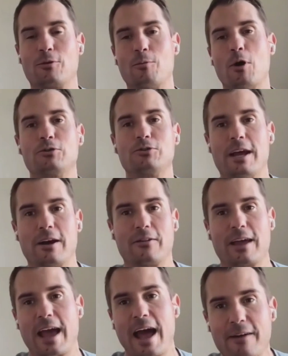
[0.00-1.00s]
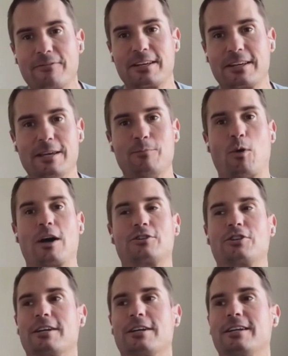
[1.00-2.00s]
remote down. They have to keep
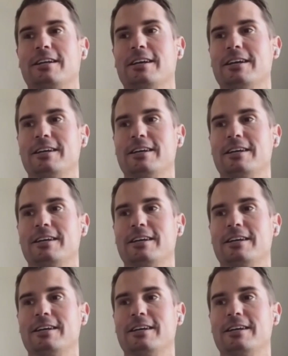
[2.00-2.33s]
watching it.